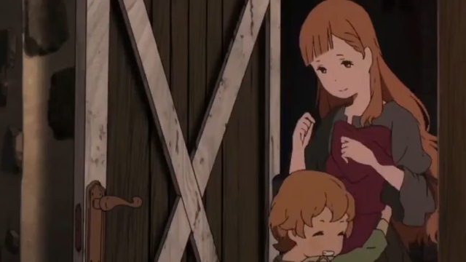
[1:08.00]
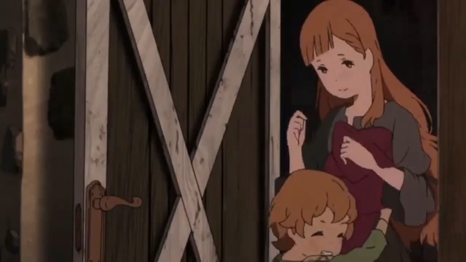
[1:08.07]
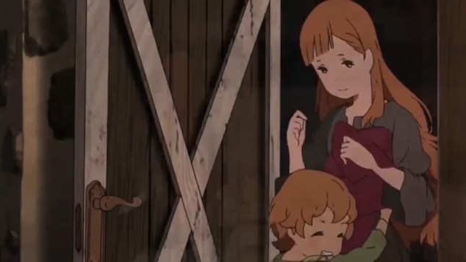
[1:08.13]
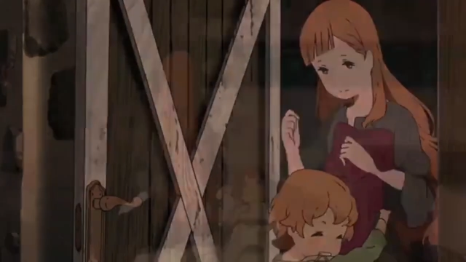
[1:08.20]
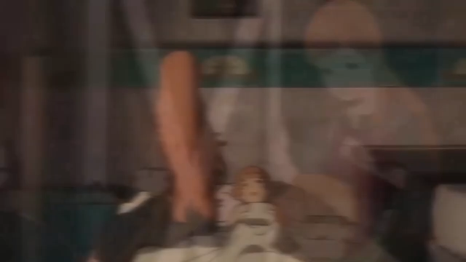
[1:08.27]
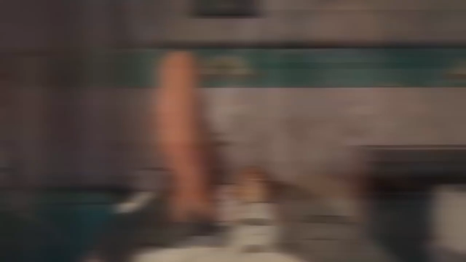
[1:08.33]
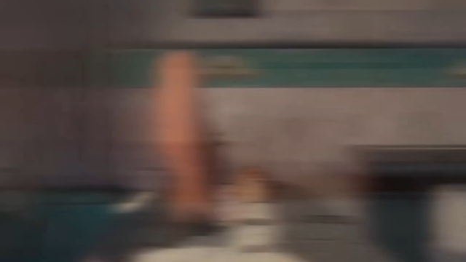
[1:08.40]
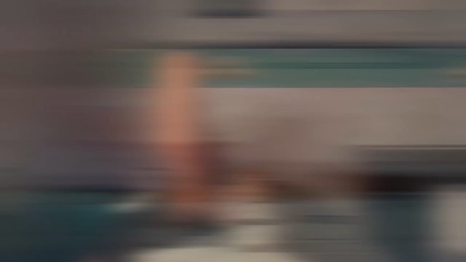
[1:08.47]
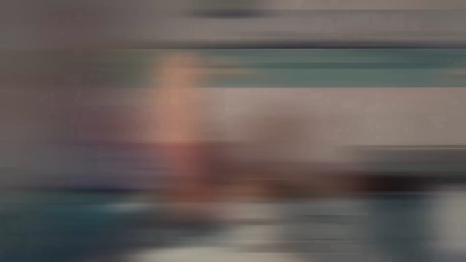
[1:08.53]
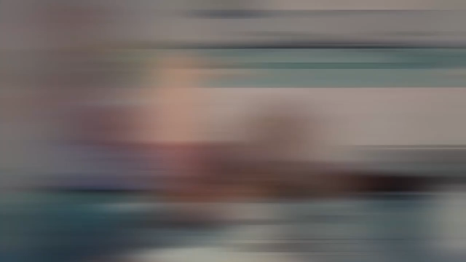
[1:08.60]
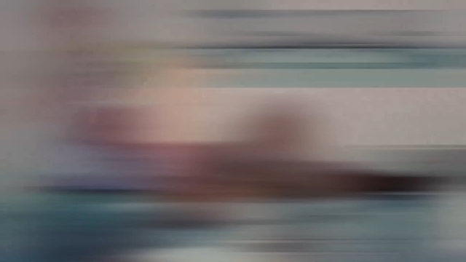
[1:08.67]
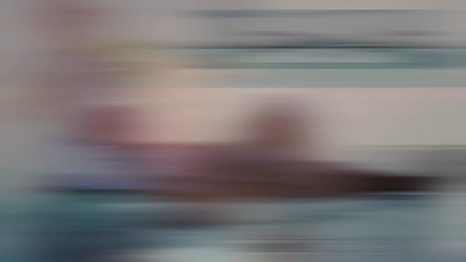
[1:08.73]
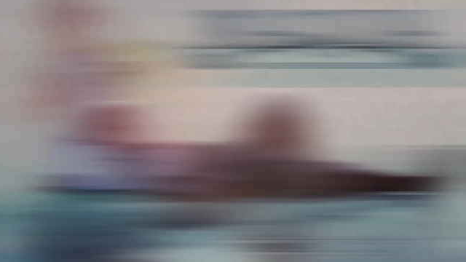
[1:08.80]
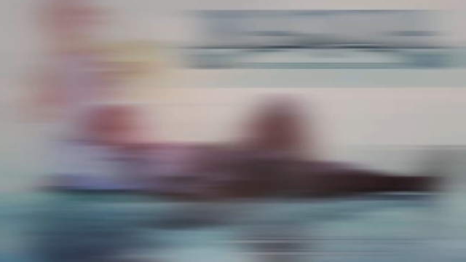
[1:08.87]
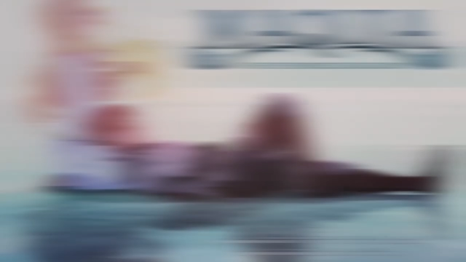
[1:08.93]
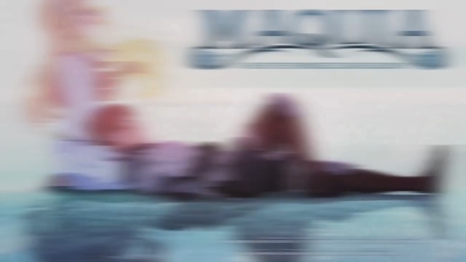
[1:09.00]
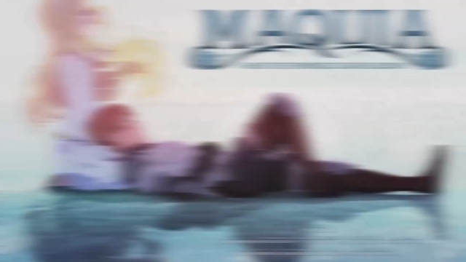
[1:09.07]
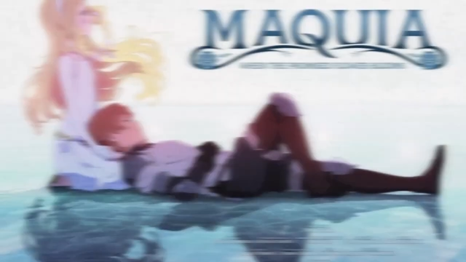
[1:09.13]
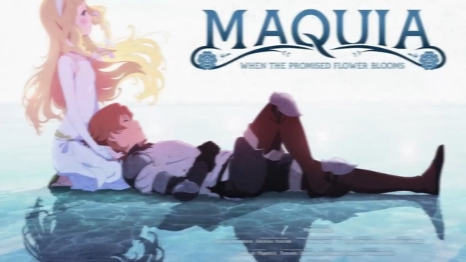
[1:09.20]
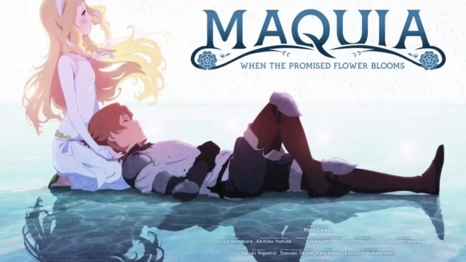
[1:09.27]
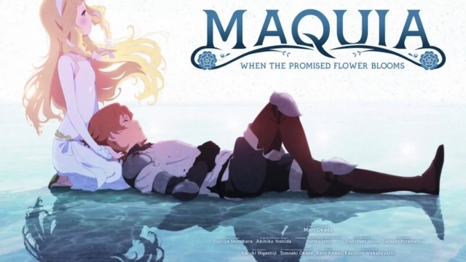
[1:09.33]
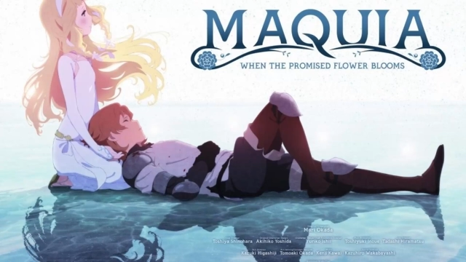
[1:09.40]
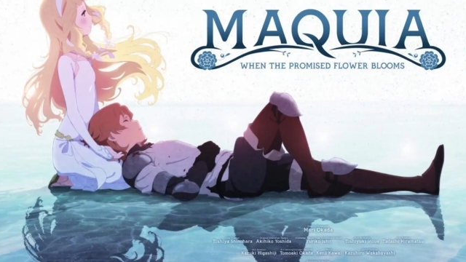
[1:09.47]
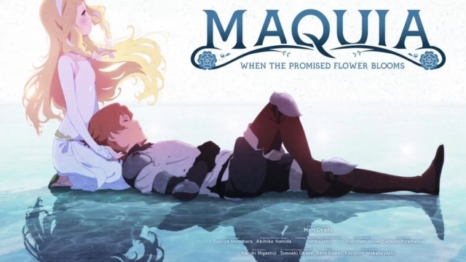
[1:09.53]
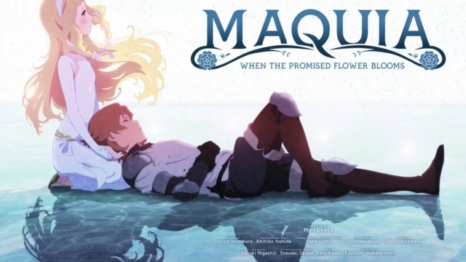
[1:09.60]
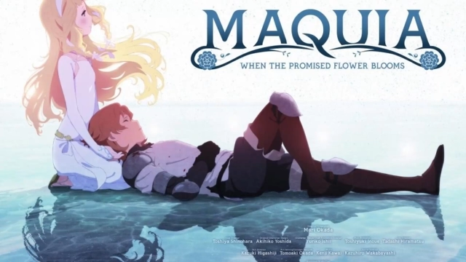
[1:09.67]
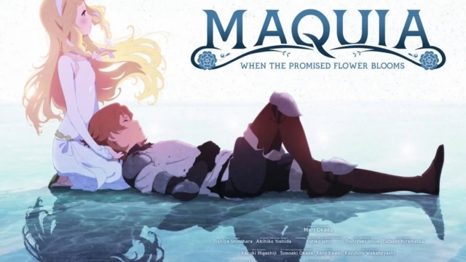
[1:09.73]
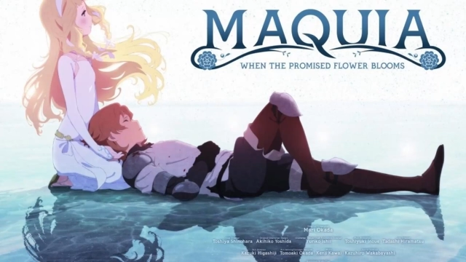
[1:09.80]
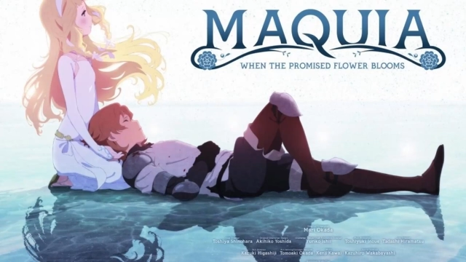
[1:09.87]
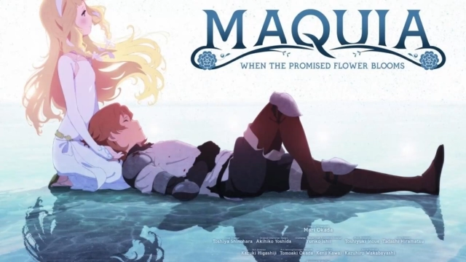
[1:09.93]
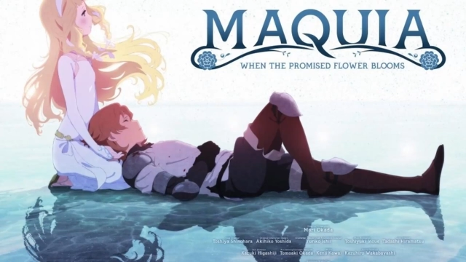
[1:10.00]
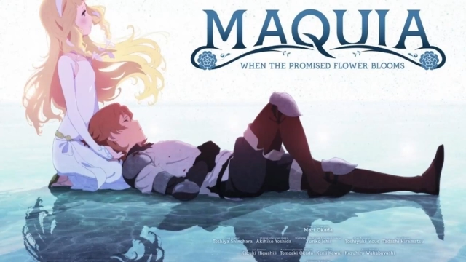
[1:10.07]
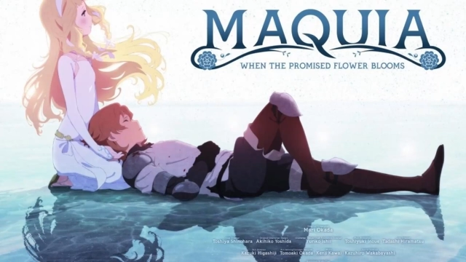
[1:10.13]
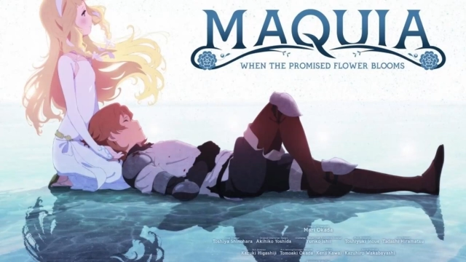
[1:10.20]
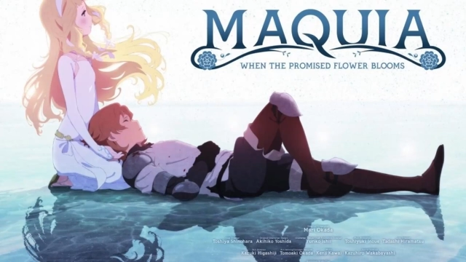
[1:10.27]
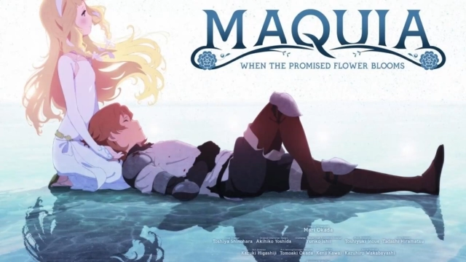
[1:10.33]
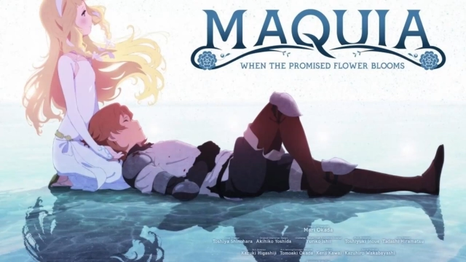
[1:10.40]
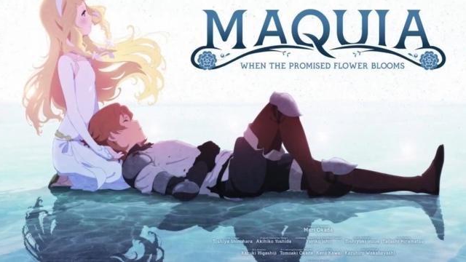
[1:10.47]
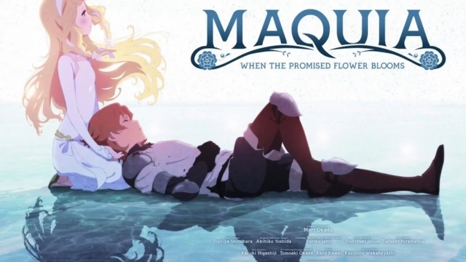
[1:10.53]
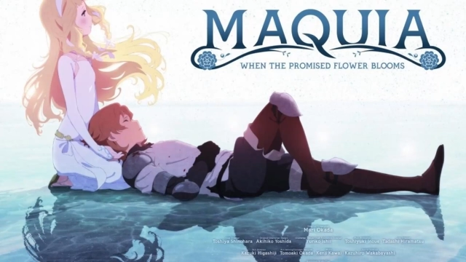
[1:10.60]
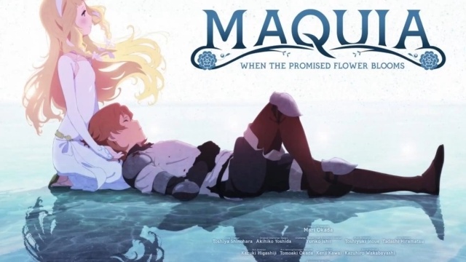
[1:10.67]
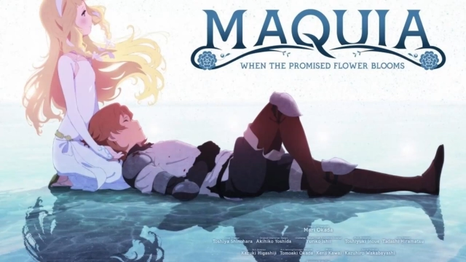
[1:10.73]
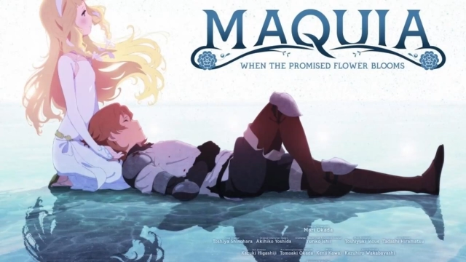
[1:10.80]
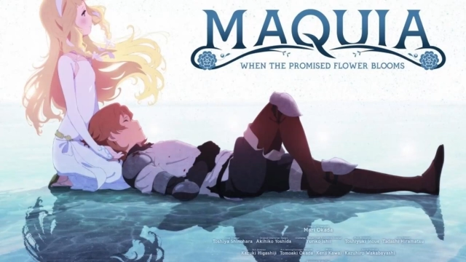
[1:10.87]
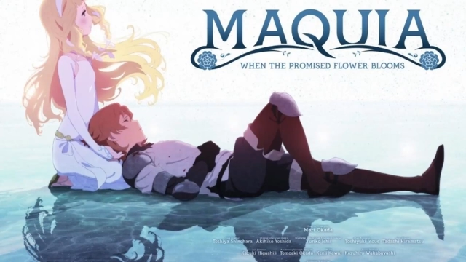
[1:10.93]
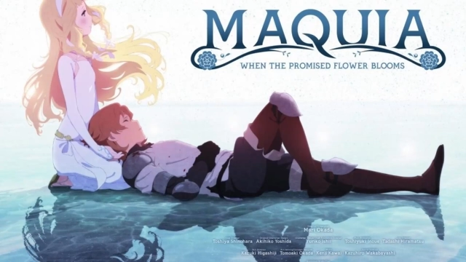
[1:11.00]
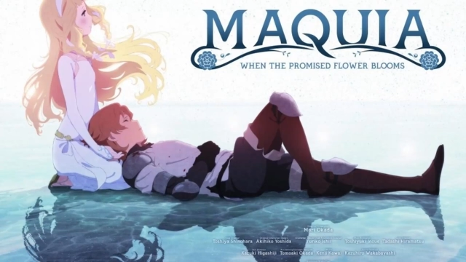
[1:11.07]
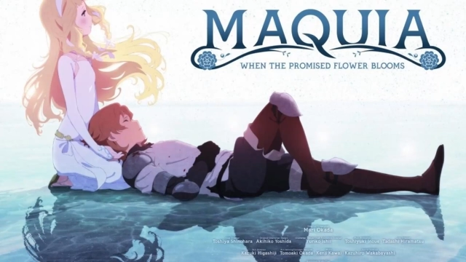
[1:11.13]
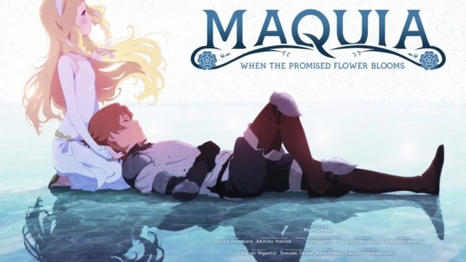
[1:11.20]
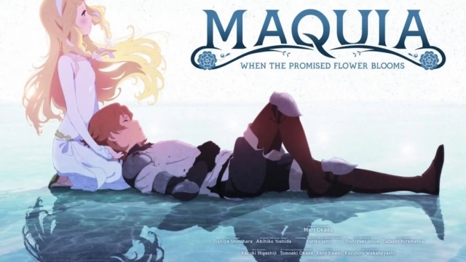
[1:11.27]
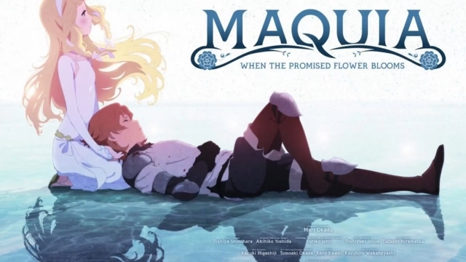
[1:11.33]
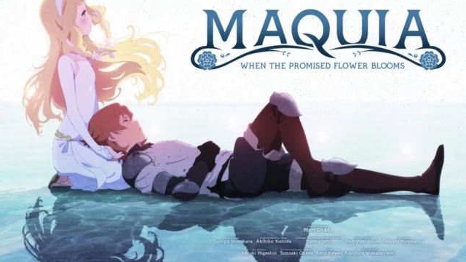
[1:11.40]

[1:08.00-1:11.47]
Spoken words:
No face is visible, so there are no lips to read.